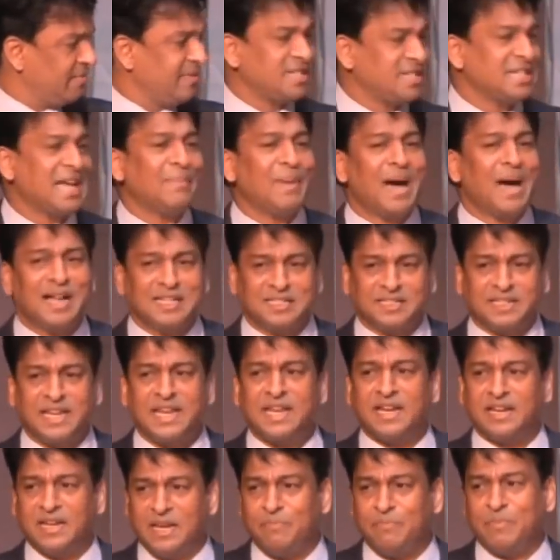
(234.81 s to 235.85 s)
which I'm
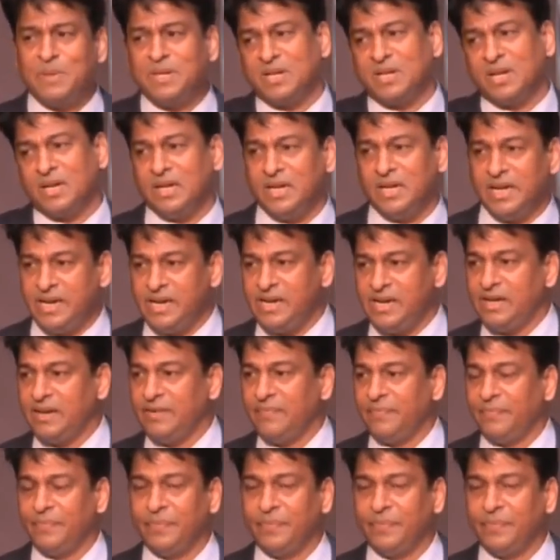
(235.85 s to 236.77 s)
asking repeatedly,